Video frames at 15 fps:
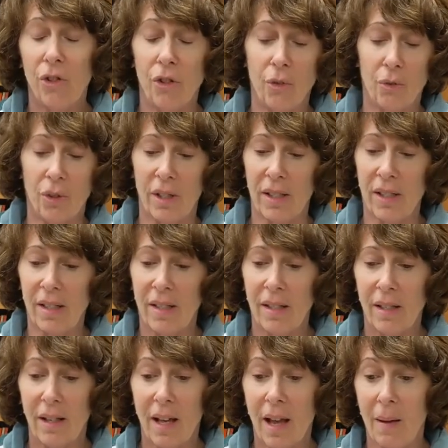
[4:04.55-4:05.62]
Jules,
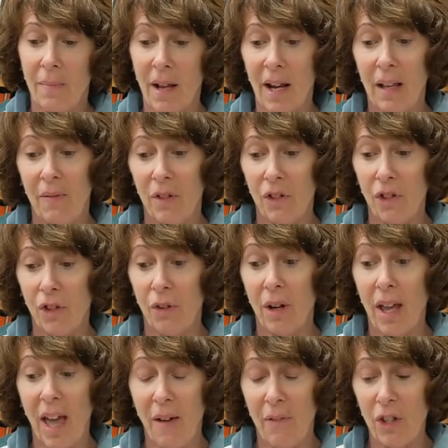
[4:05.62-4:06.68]
I'm not even sure
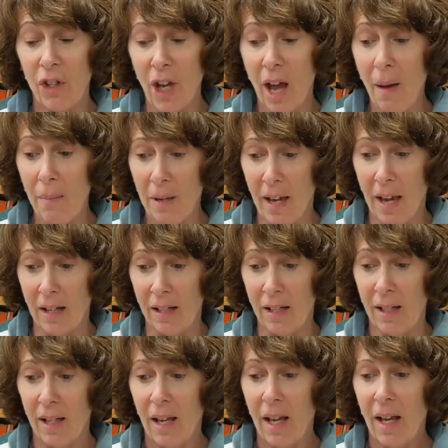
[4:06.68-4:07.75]
I have a job
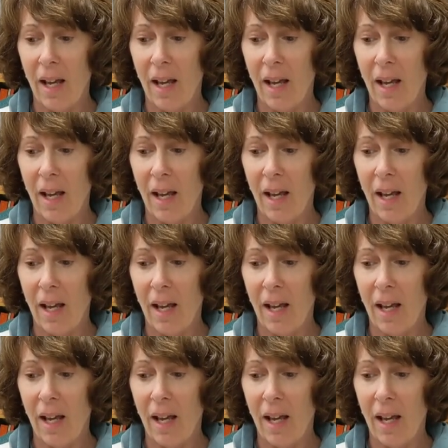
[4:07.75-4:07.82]
yet.